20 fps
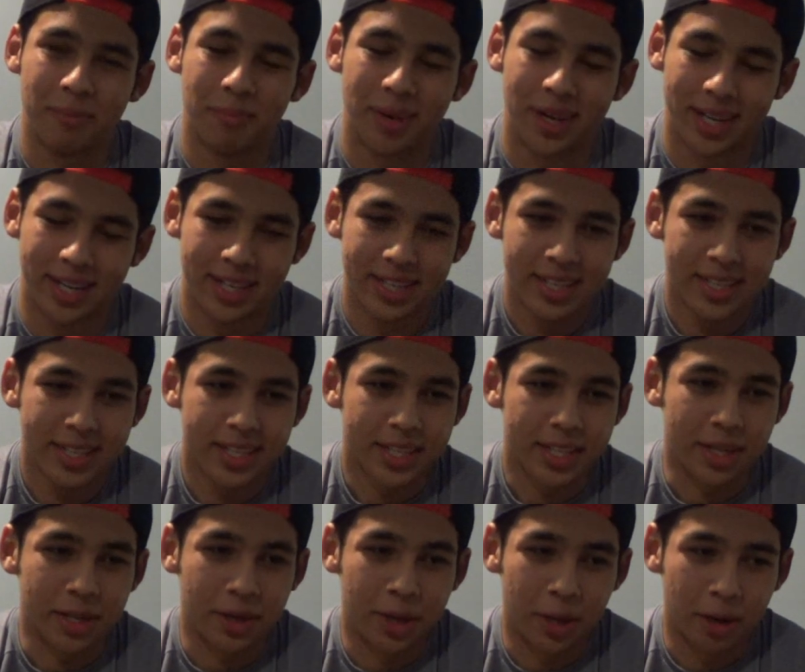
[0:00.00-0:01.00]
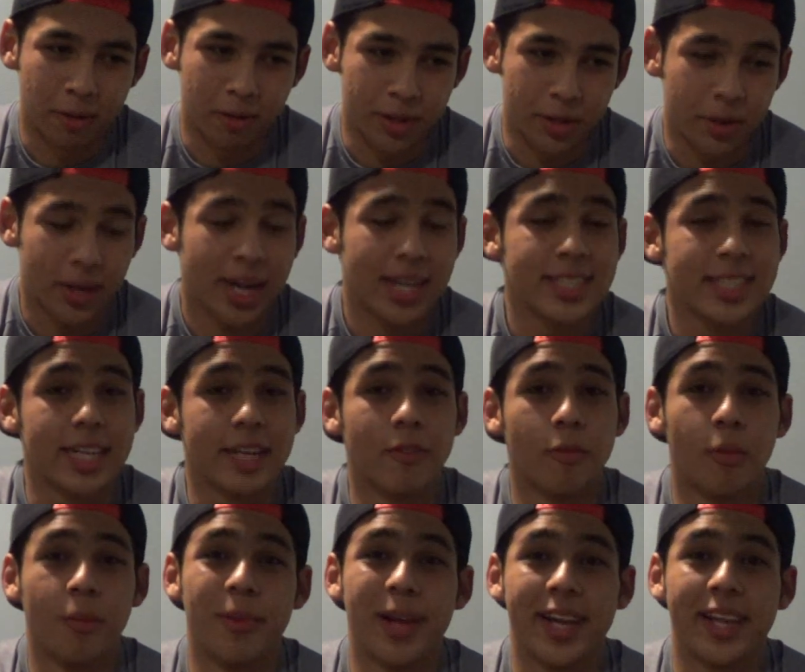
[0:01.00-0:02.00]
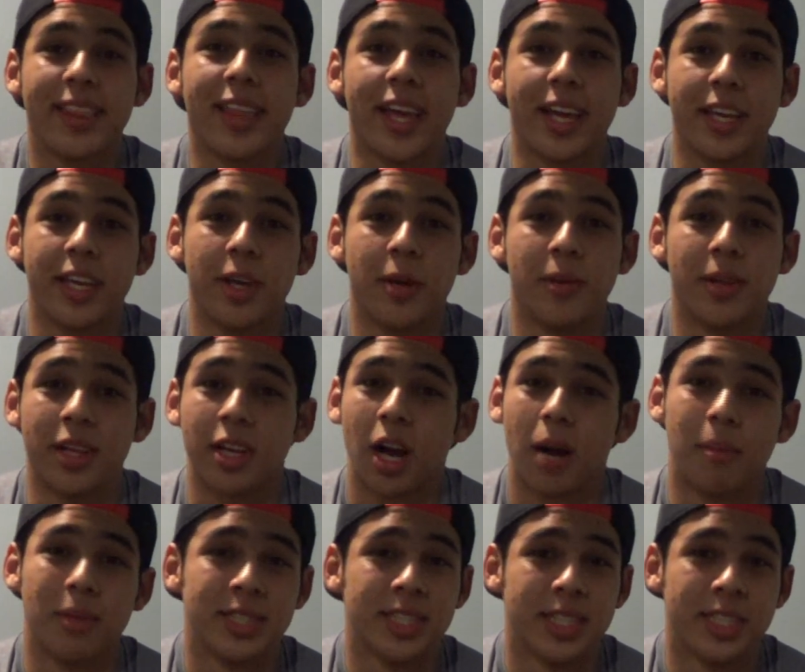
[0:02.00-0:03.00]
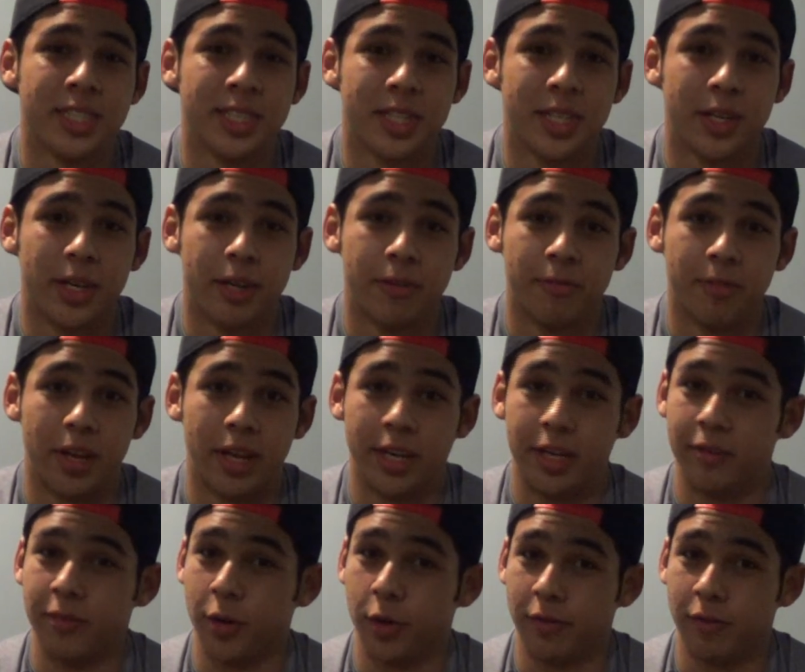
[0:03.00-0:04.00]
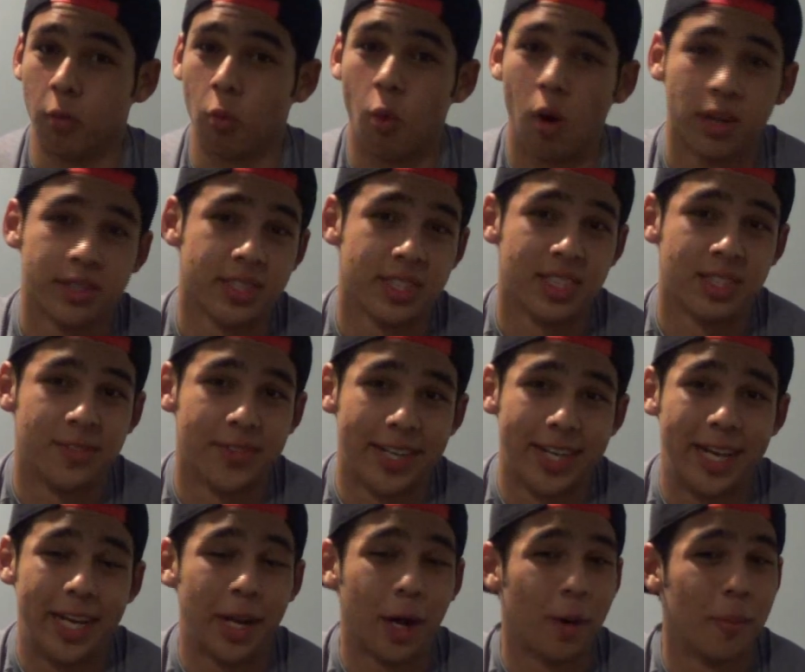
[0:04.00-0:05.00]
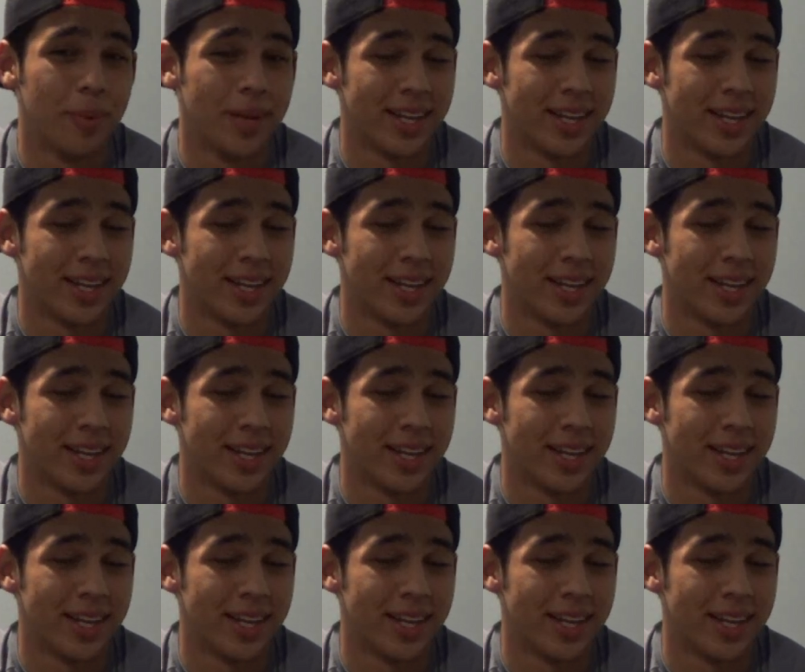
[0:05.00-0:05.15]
But you know, you guys should give him a big thank you in the comment section if any of you even watch this video,